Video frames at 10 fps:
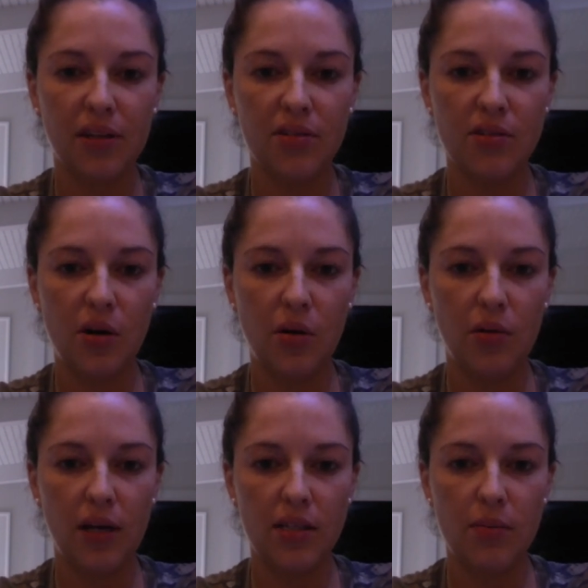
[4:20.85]
So
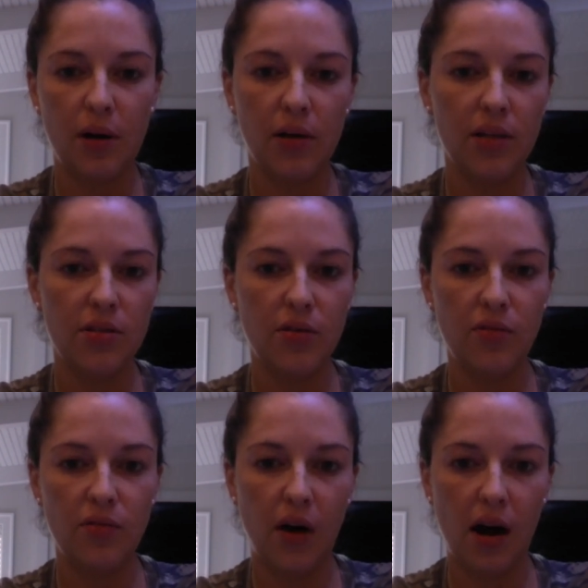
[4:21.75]
that's about it so
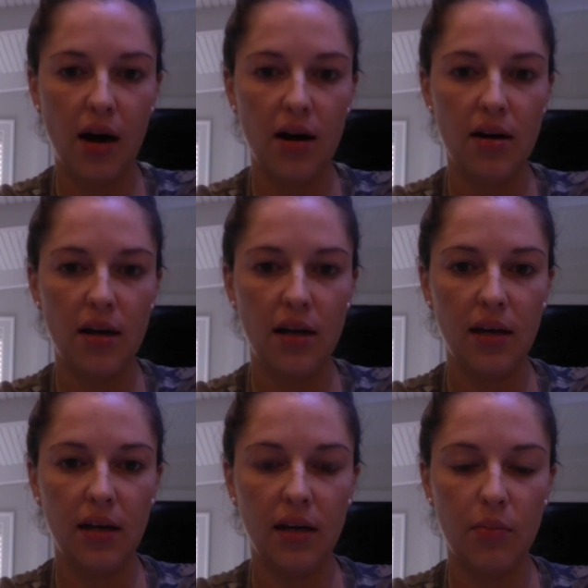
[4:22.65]
far.
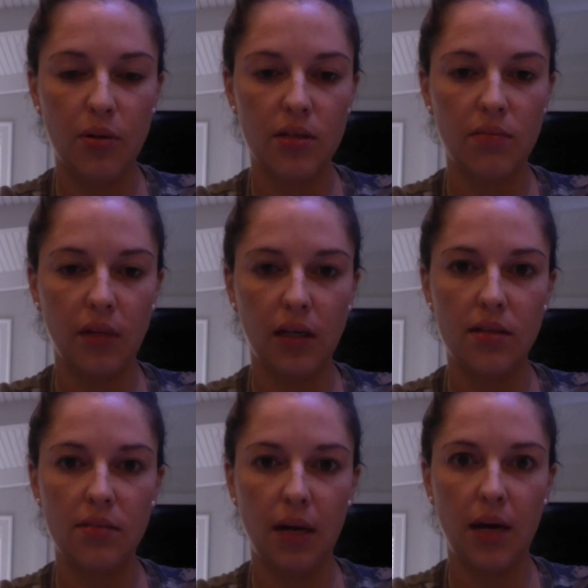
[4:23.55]
And I put some links
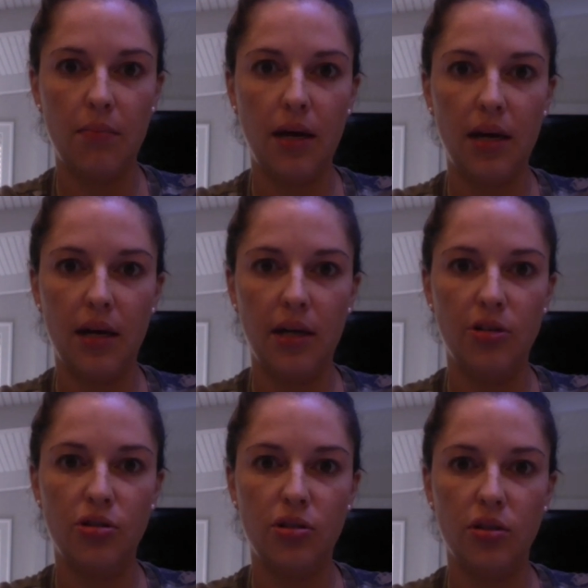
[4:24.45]
in my
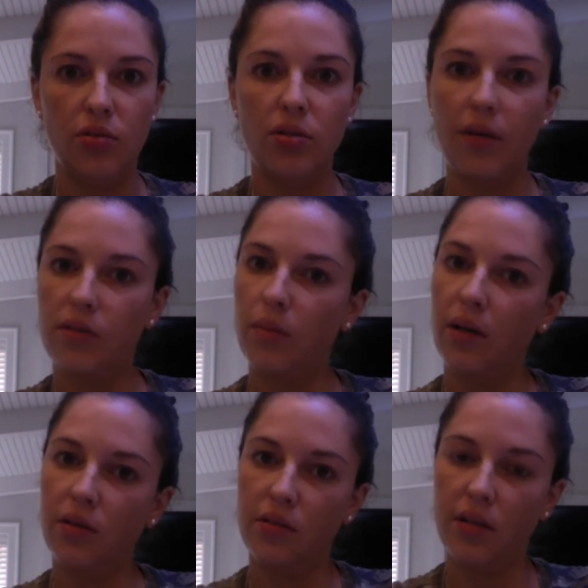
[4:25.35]
page to Tufts
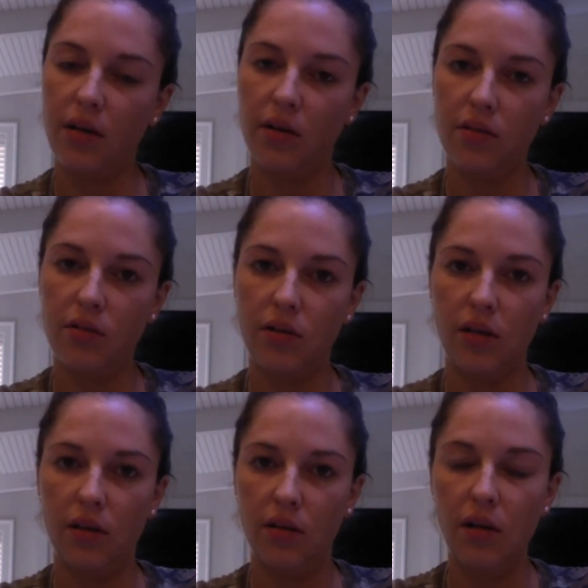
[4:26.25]
Medical Center so you
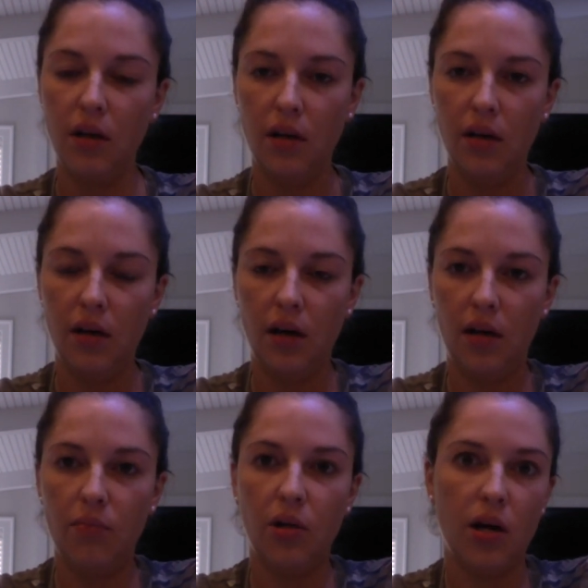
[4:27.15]
can
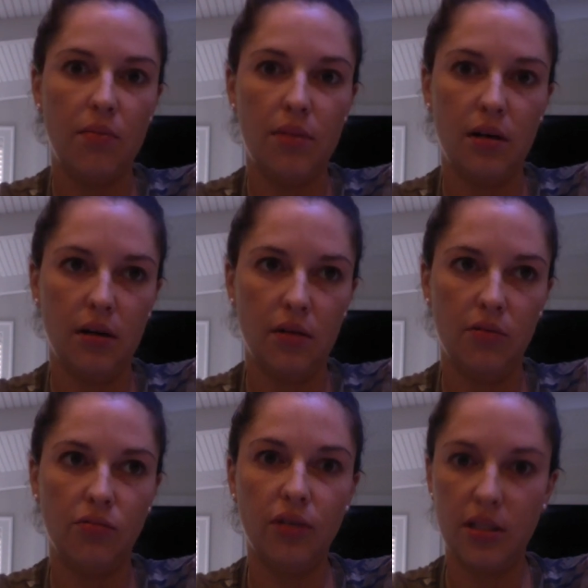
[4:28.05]
look up the
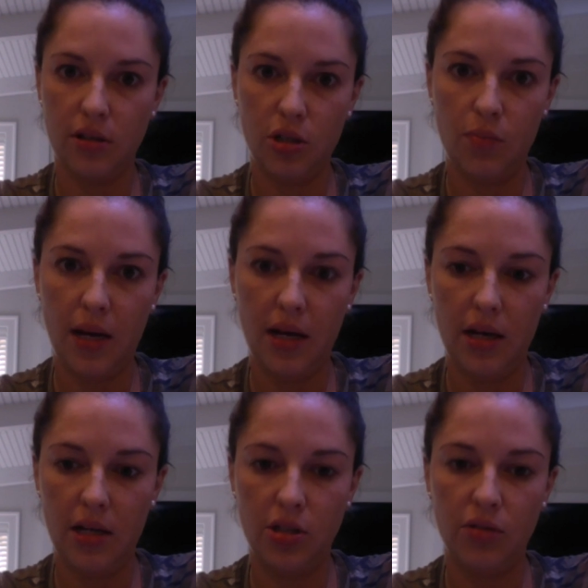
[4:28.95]
research
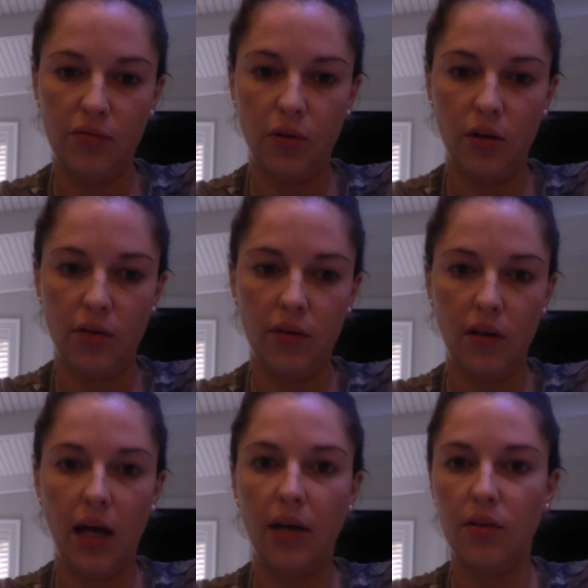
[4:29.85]
page for the
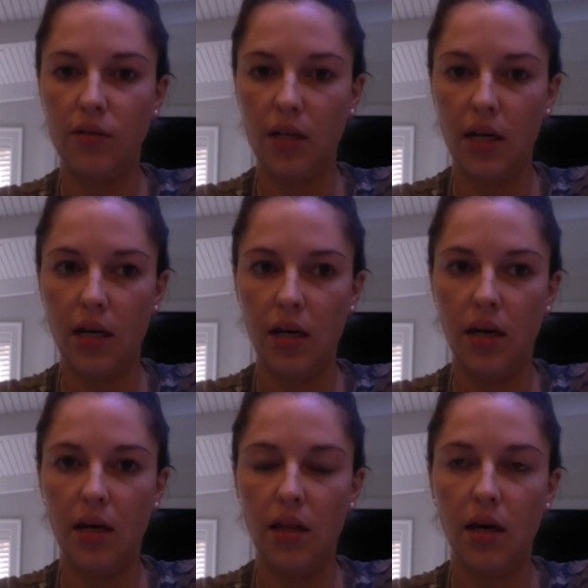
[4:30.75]
vitiligo study,
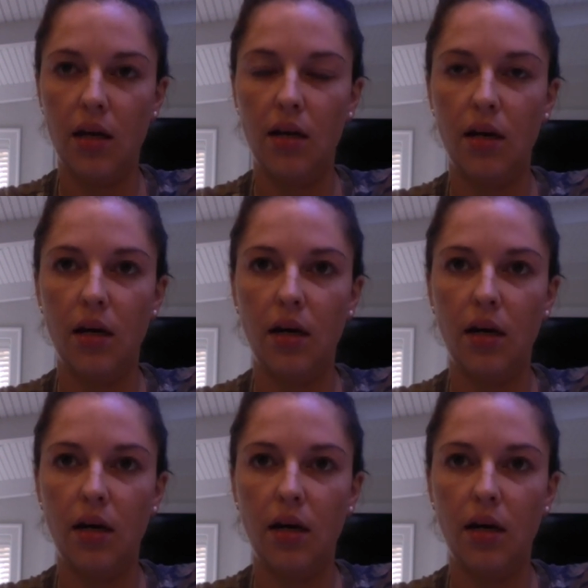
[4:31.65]
and then